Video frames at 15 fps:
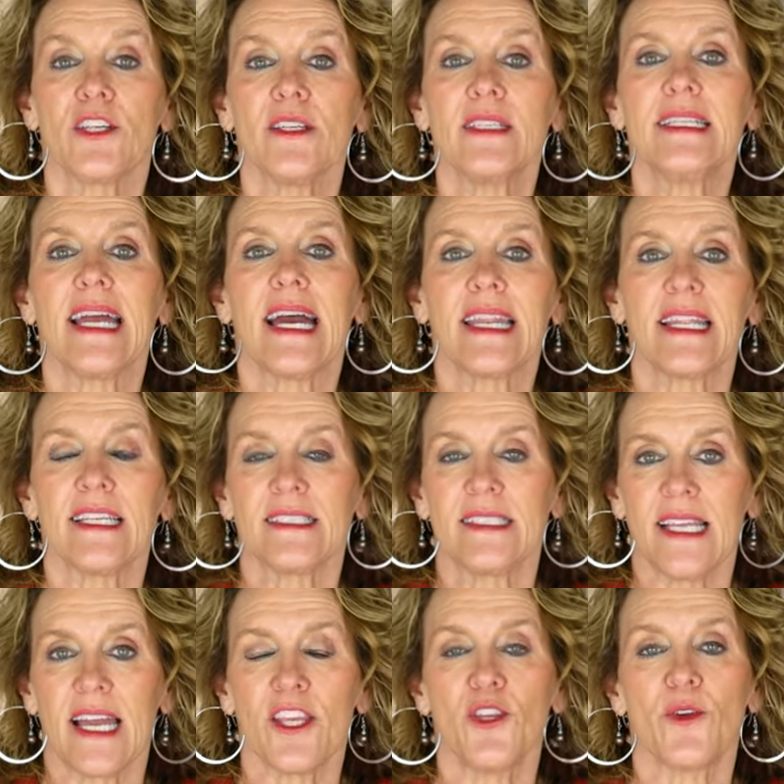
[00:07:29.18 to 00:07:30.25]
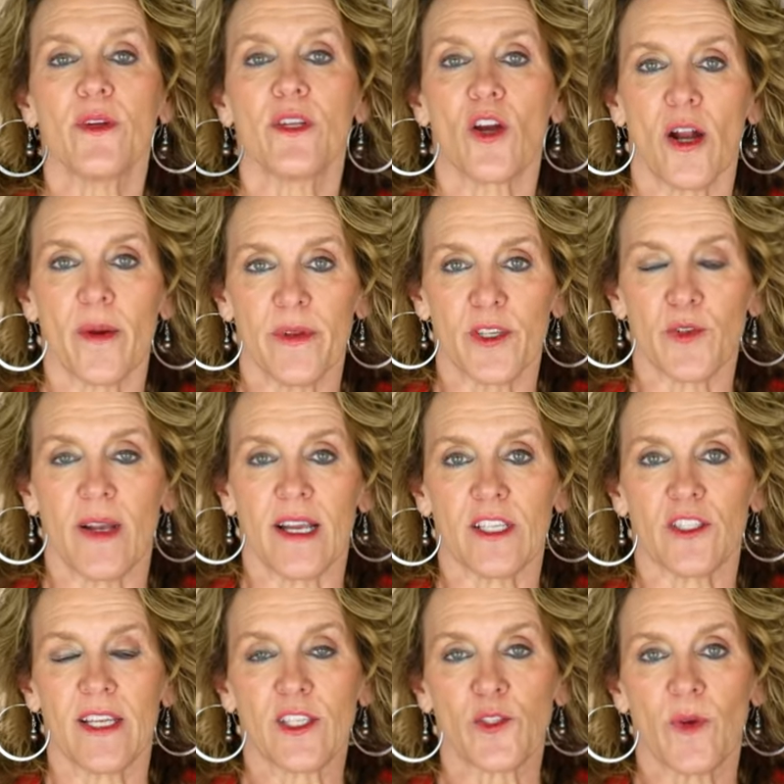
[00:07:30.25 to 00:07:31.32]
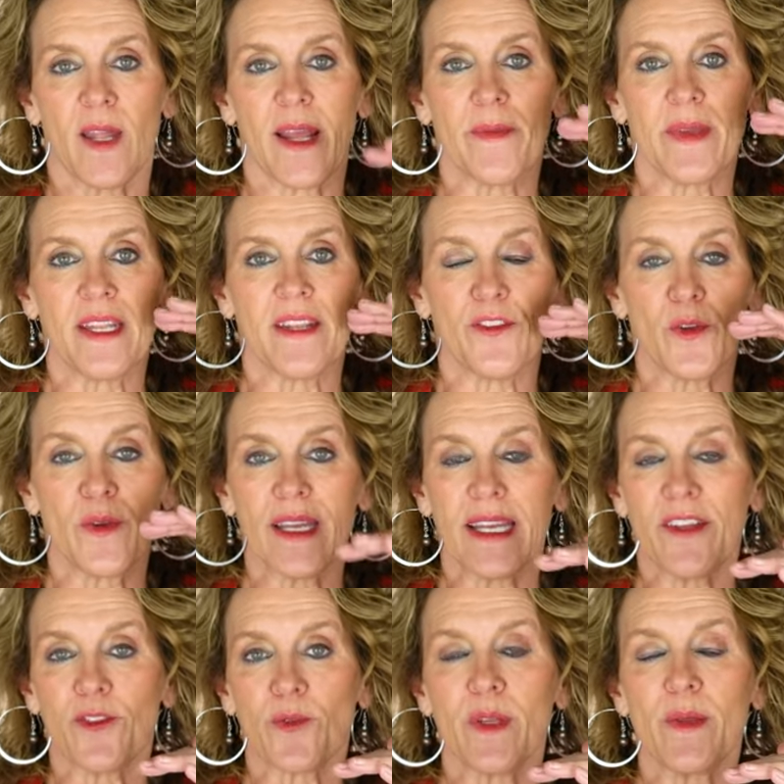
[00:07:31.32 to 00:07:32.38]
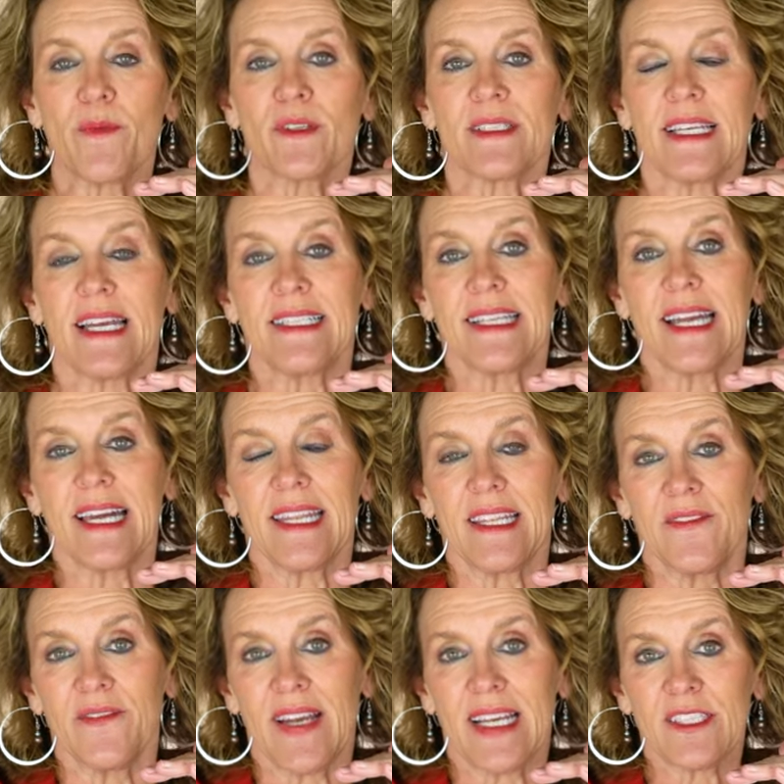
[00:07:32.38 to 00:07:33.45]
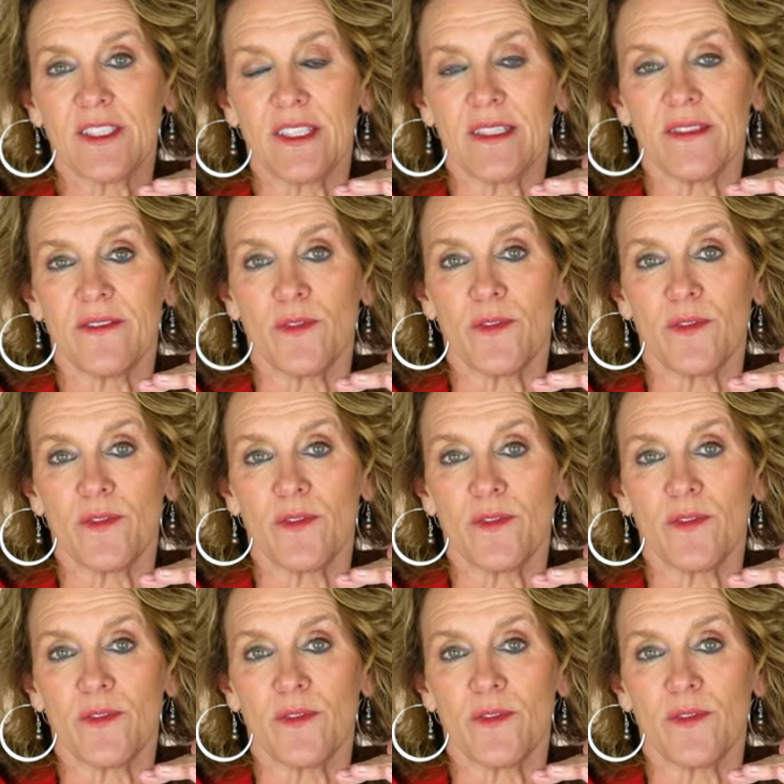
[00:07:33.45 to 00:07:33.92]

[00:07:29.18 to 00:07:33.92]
Good debt is debt you can arbitrage. That's what I mean. If you can get 3% debt, invest it